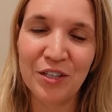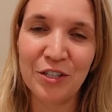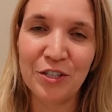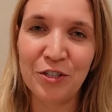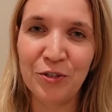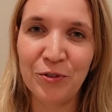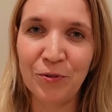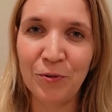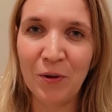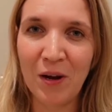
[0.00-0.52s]

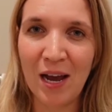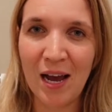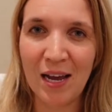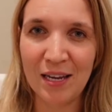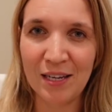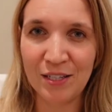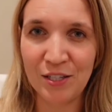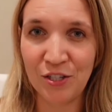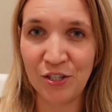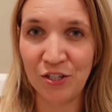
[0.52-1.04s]
drew
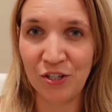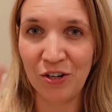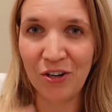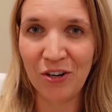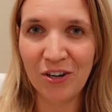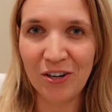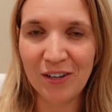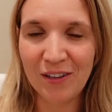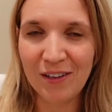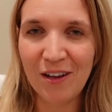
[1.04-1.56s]
a
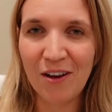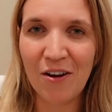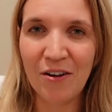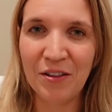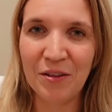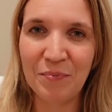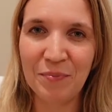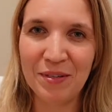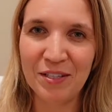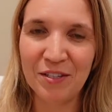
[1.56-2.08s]
circle on
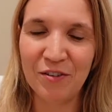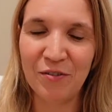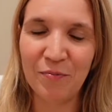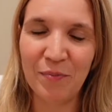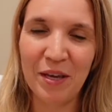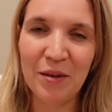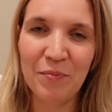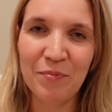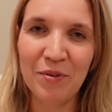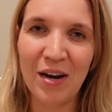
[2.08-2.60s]
a piece of
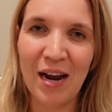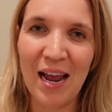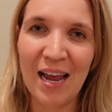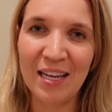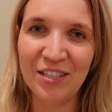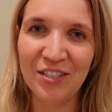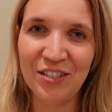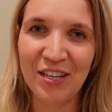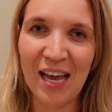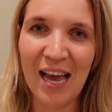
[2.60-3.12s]
paper,
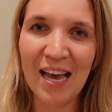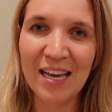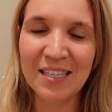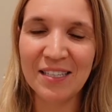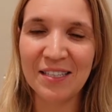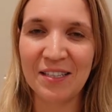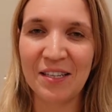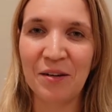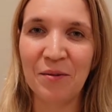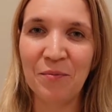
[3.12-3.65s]
and she
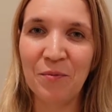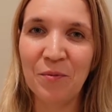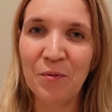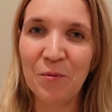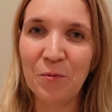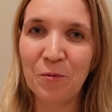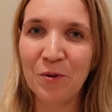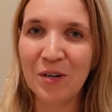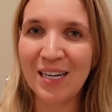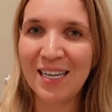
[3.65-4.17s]
asked them,
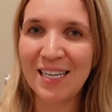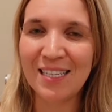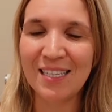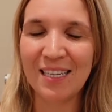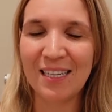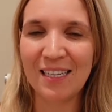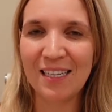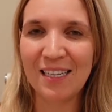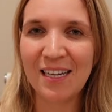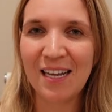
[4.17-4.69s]
"What is
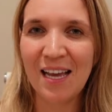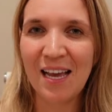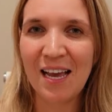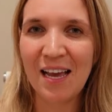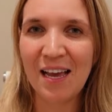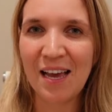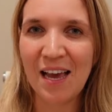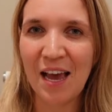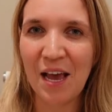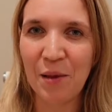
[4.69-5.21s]
it?"
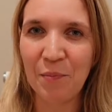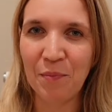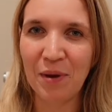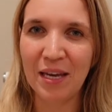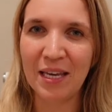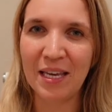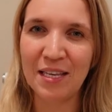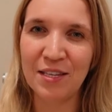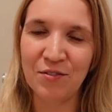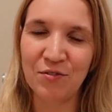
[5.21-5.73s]
And my
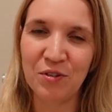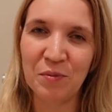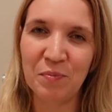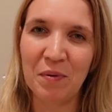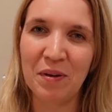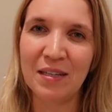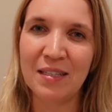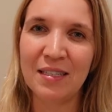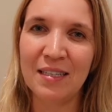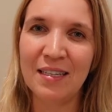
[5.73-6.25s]
kids
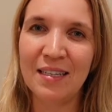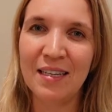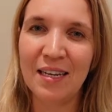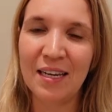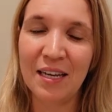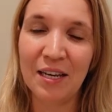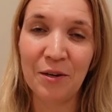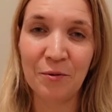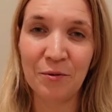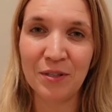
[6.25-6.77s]
responded,
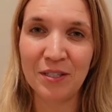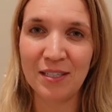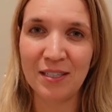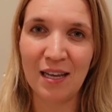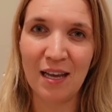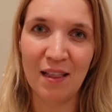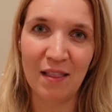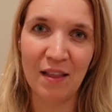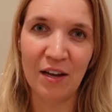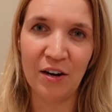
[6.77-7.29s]
it was
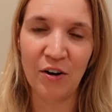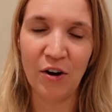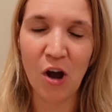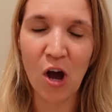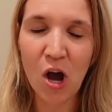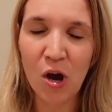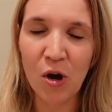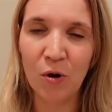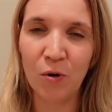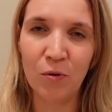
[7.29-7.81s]
a letter
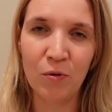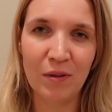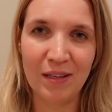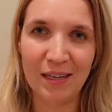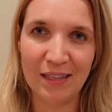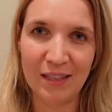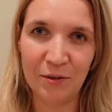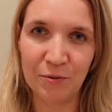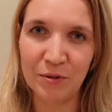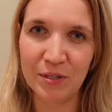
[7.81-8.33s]
O,
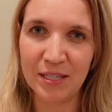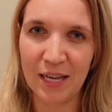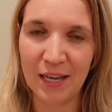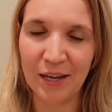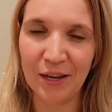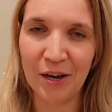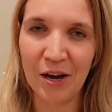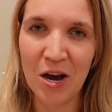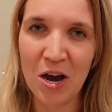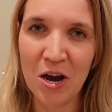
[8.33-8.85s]
like they were
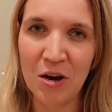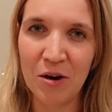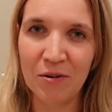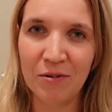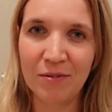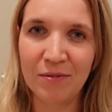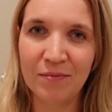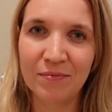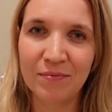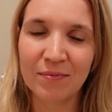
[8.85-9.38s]
saying O.
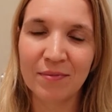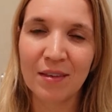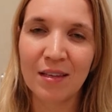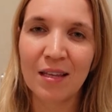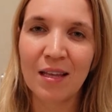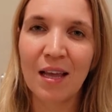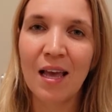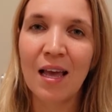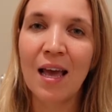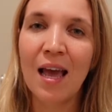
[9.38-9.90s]

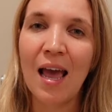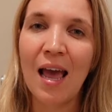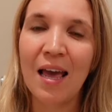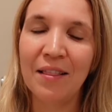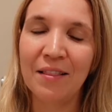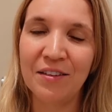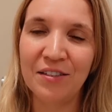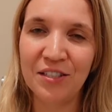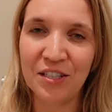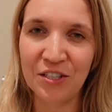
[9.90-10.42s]

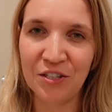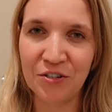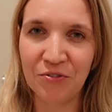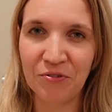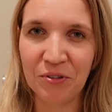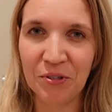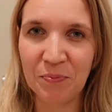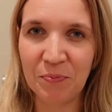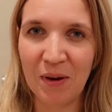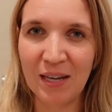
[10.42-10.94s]
And the teacher
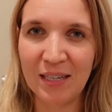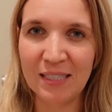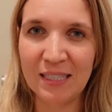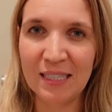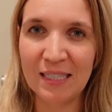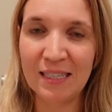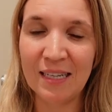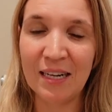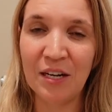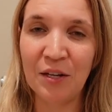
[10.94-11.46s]

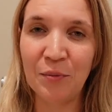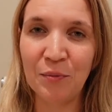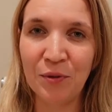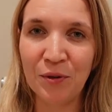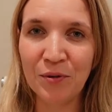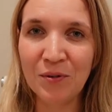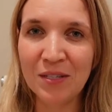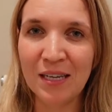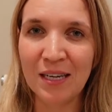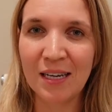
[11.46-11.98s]
responded that in
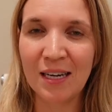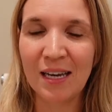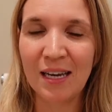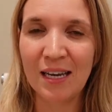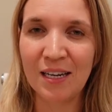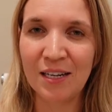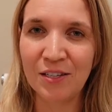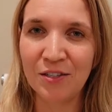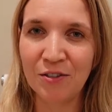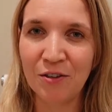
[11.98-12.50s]
music,
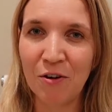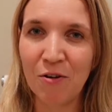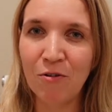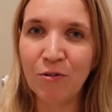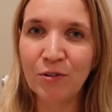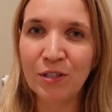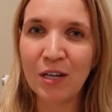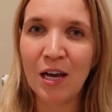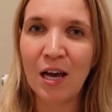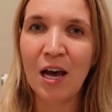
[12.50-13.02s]
it is
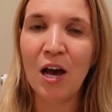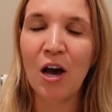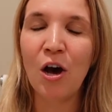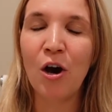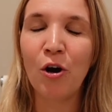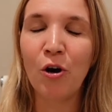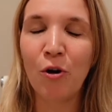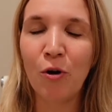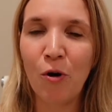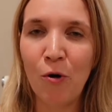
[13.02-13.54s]
called
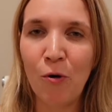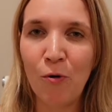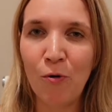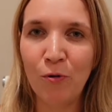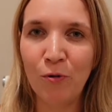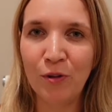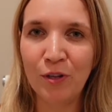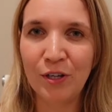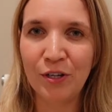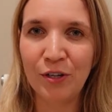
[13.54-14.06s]
a
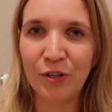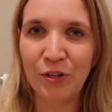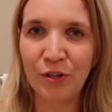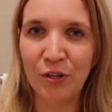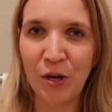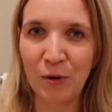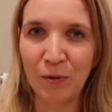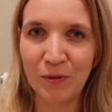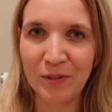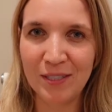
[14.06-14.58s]
whole
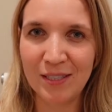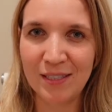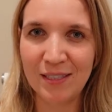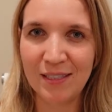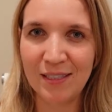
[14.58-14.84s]
note.